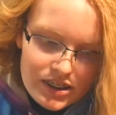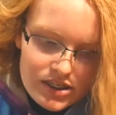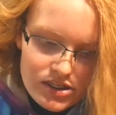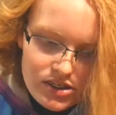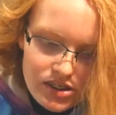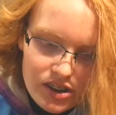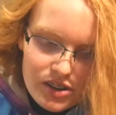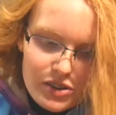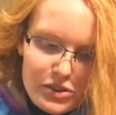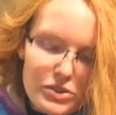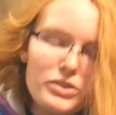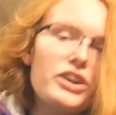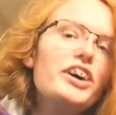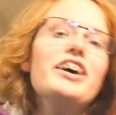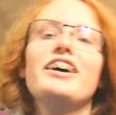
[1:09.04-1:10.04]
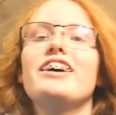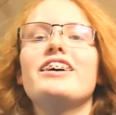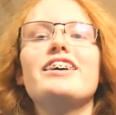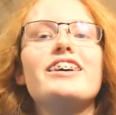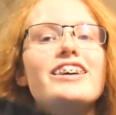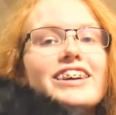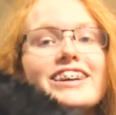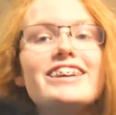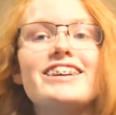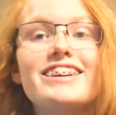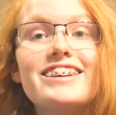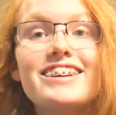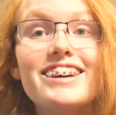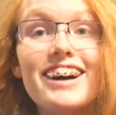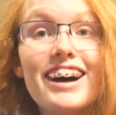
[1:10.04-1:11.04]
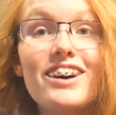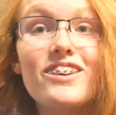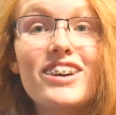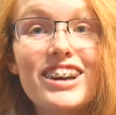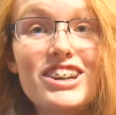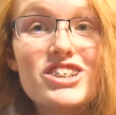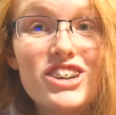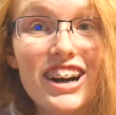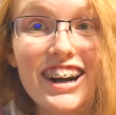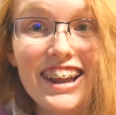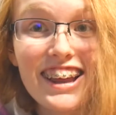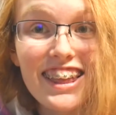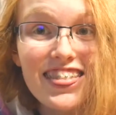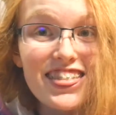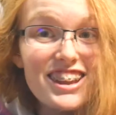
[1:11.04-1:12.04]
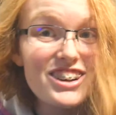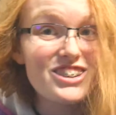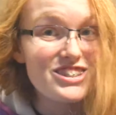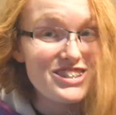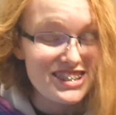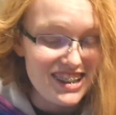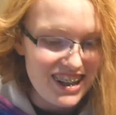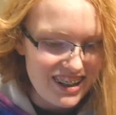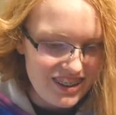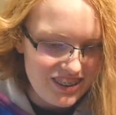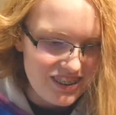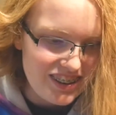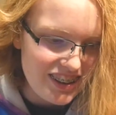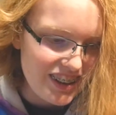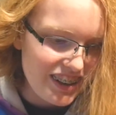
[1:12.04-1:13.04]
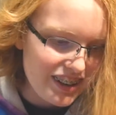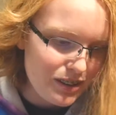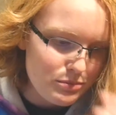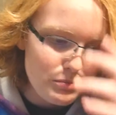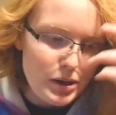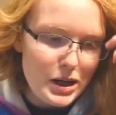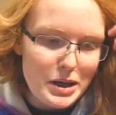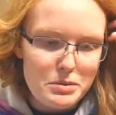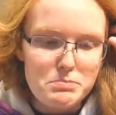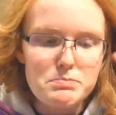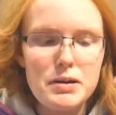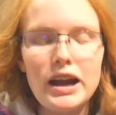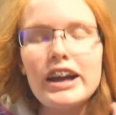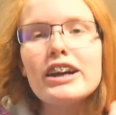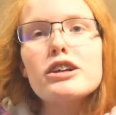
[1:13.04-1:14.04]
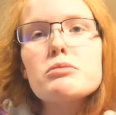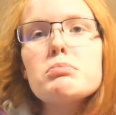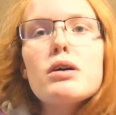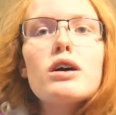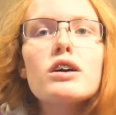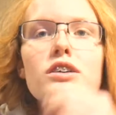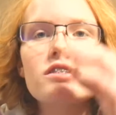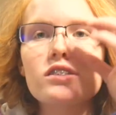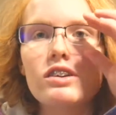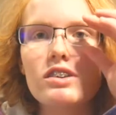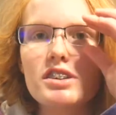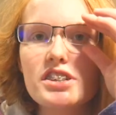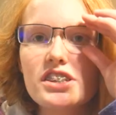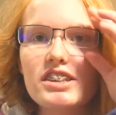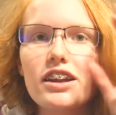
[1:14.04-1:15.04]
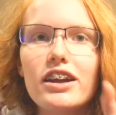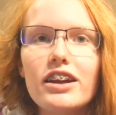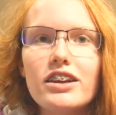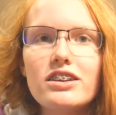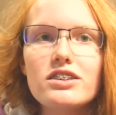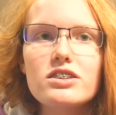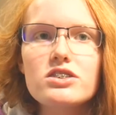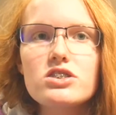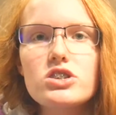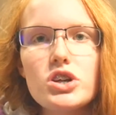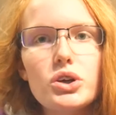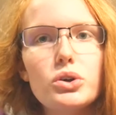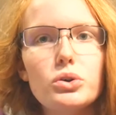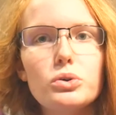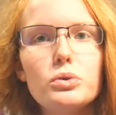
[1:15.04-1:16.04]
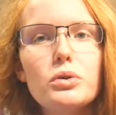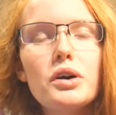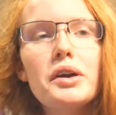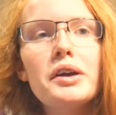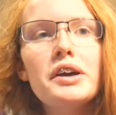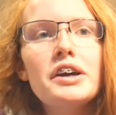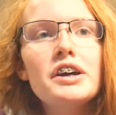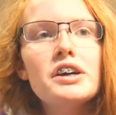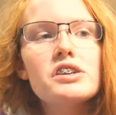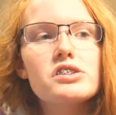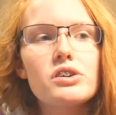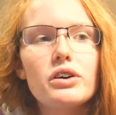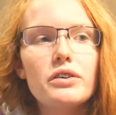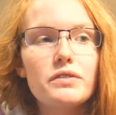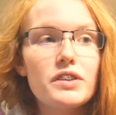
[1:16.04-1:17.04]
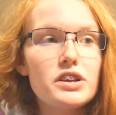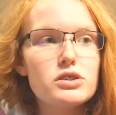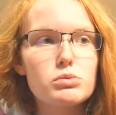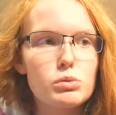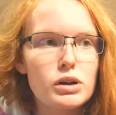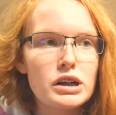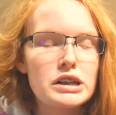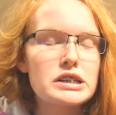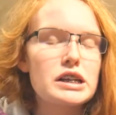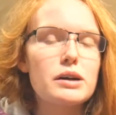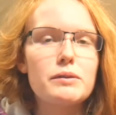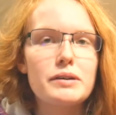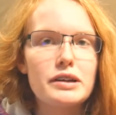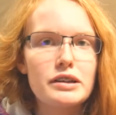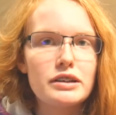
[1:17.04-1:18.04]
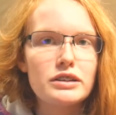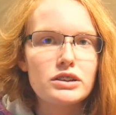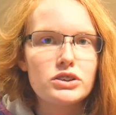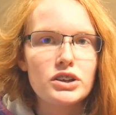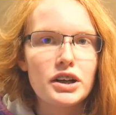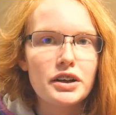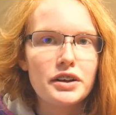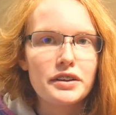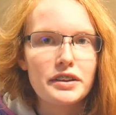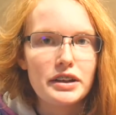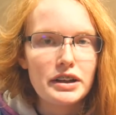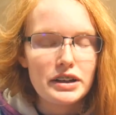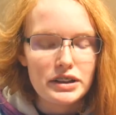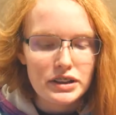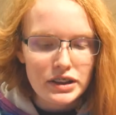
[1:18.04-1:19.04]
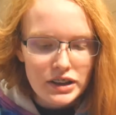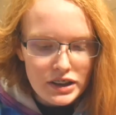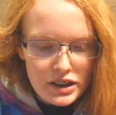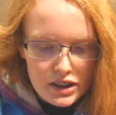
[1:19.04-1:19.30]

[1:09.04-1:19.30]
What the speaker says: So I want to try to get those out, and my hand paws are stained too. So if this works, I want to try it on there.